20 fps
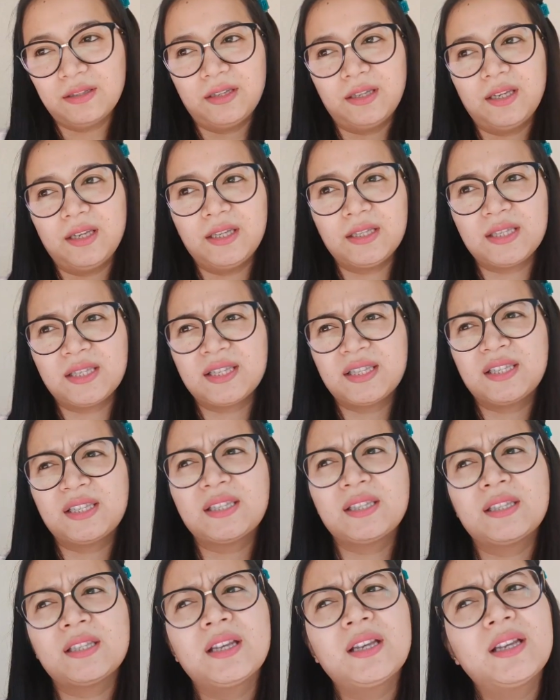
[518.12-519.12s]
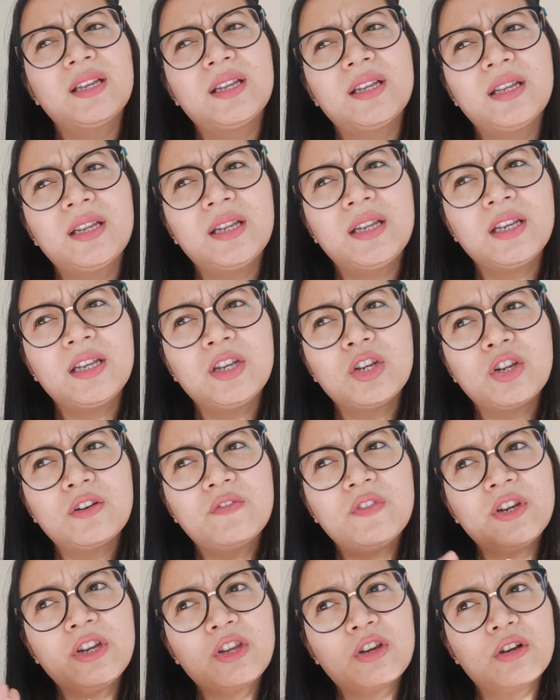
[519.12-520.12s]
It's not
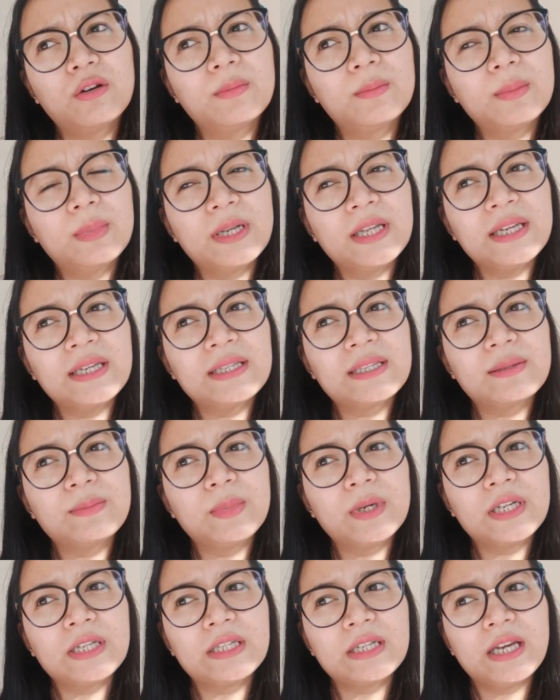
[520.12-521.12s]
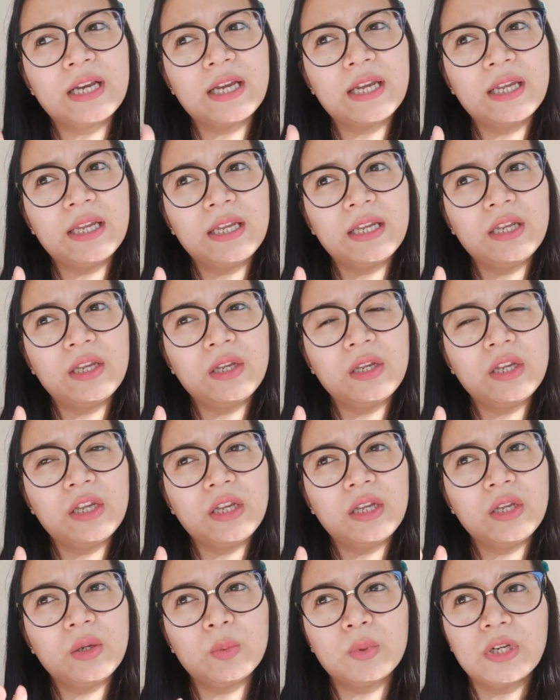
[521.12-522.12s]
very complex, but
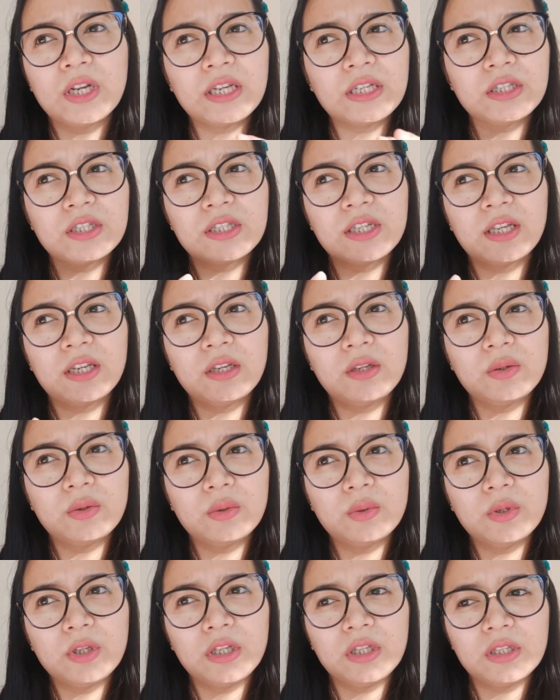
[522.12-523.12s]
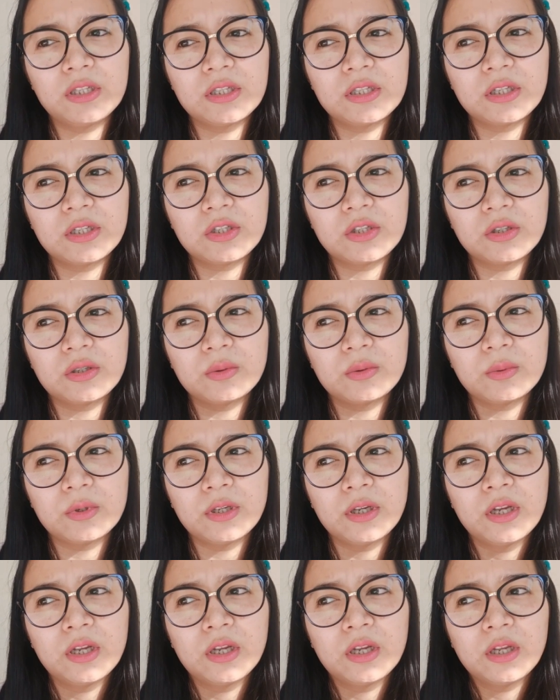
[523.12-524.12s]
I would like to tell you in such a way
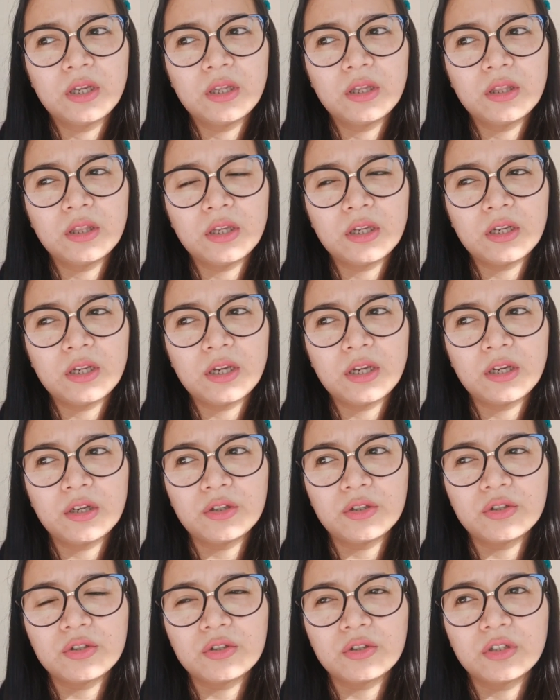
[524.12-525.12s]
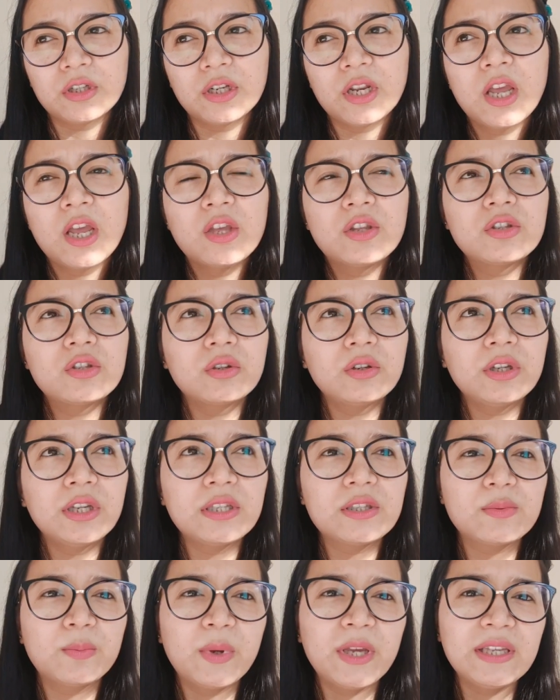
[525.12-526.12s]
that I understood it. So
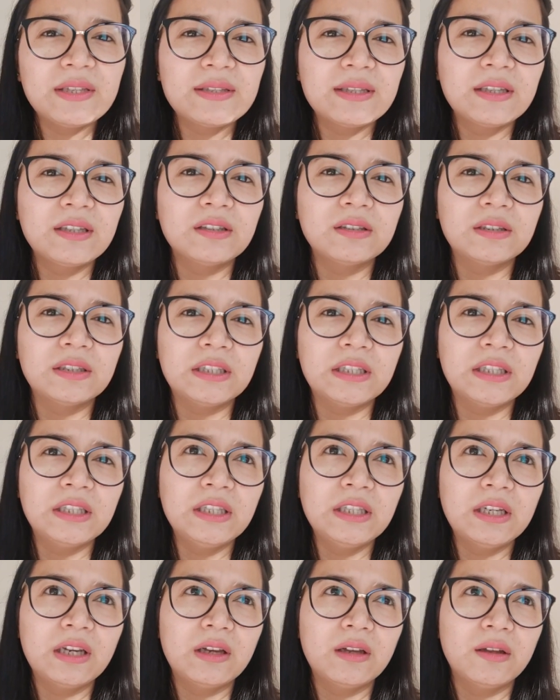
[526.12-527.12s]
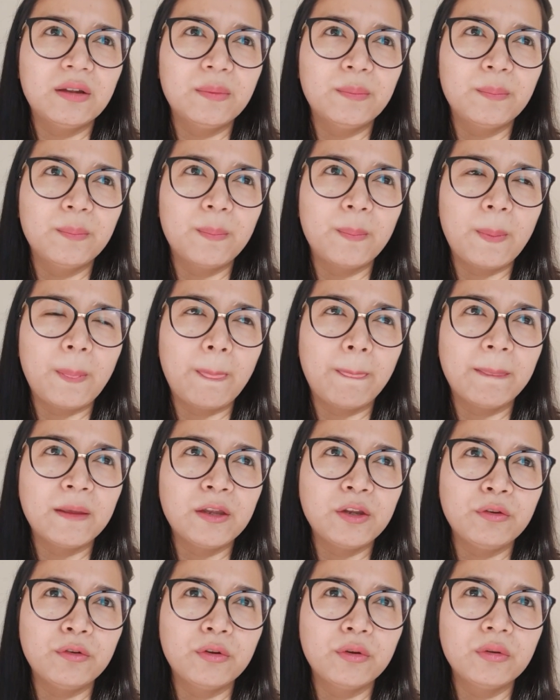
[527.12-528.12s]
it's basically
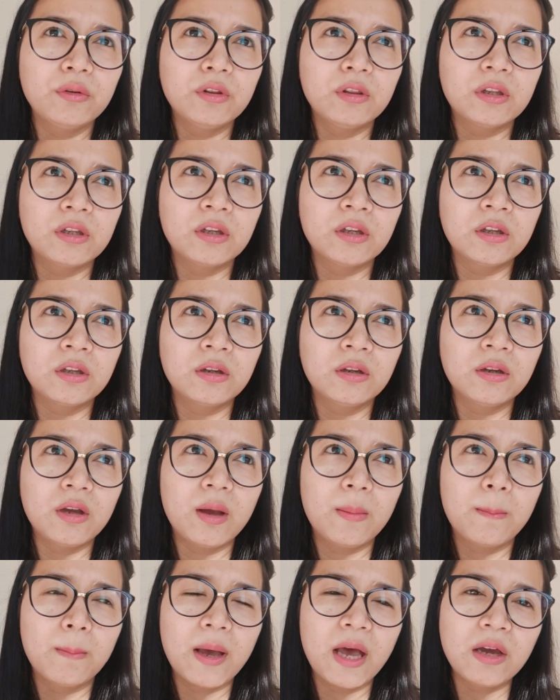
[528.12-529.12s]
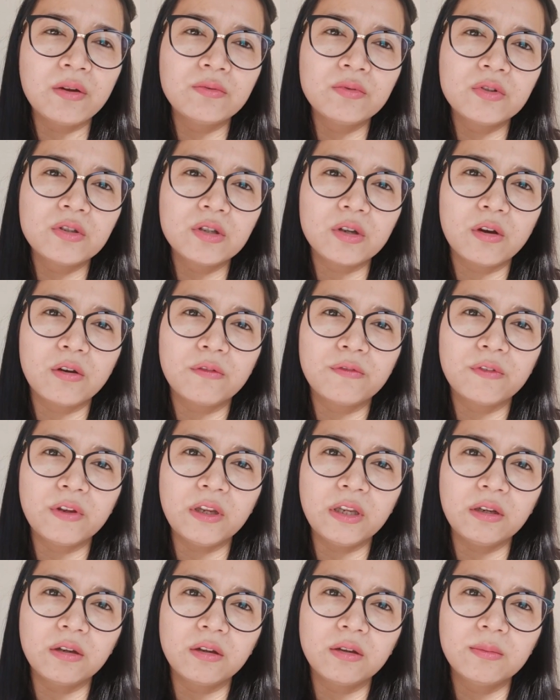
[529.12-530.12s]
the amount of
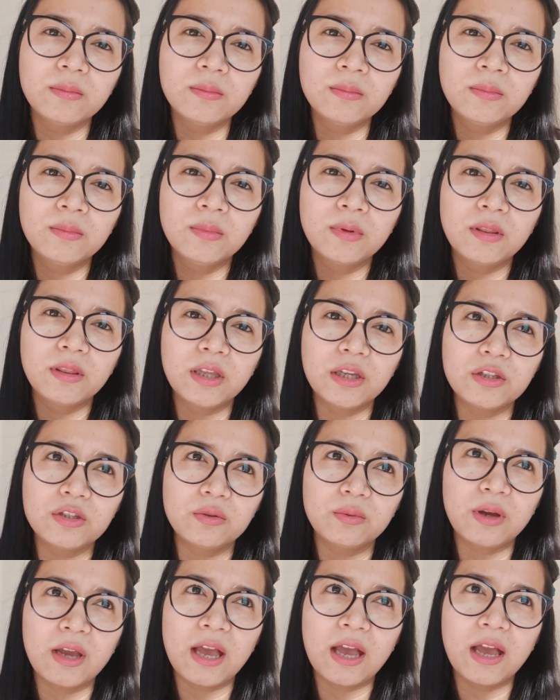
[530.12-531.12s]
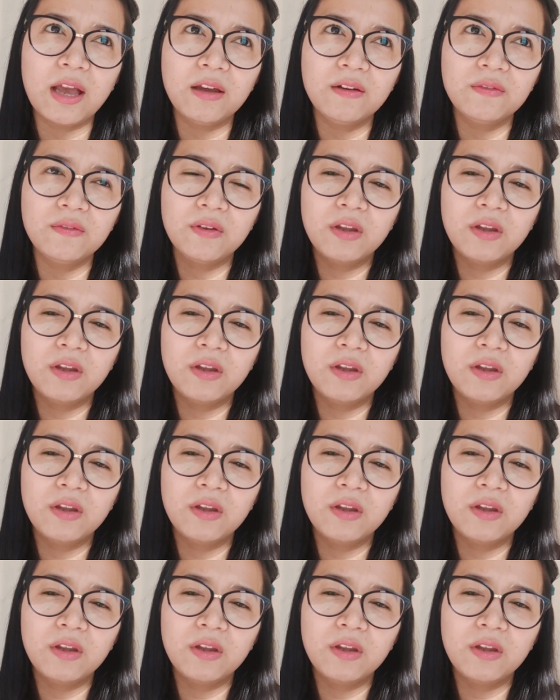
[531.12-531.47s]
income that you have.